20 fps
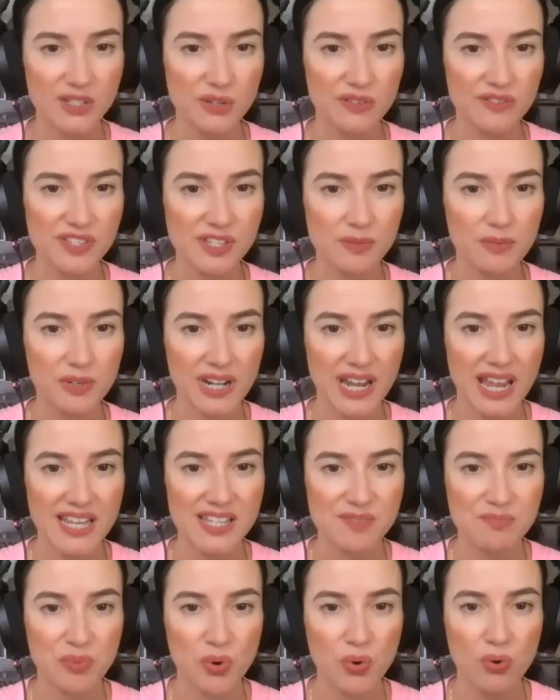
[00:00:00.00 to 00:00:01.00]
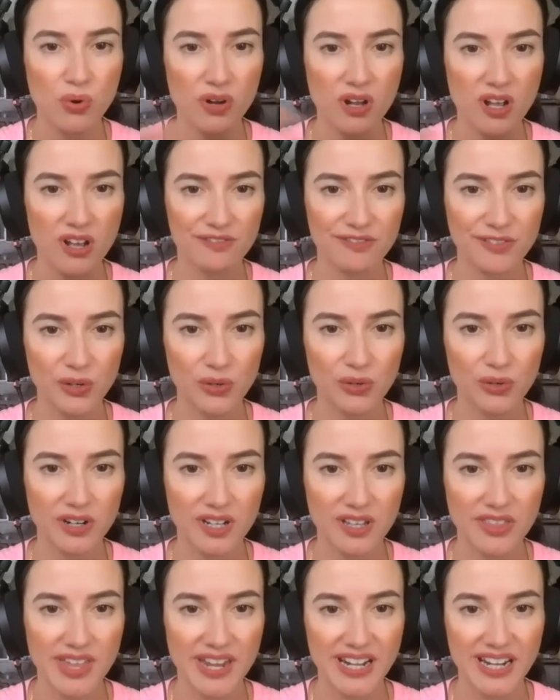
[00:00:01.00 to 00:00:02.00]
So if someone has that is why fiber
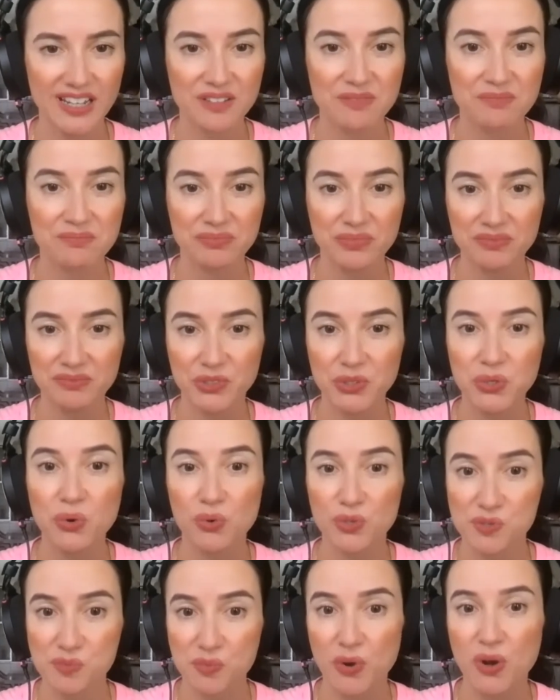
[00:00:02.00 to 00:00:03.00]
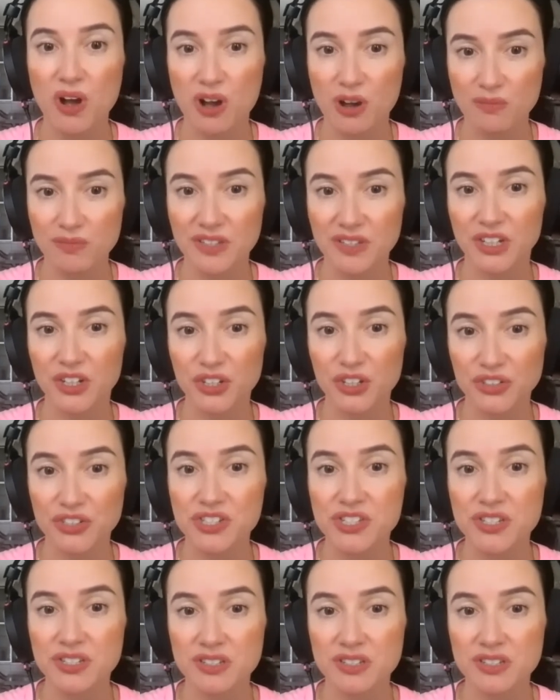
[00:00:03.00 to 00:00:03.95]
flora, and starch, then it cause more harm than good.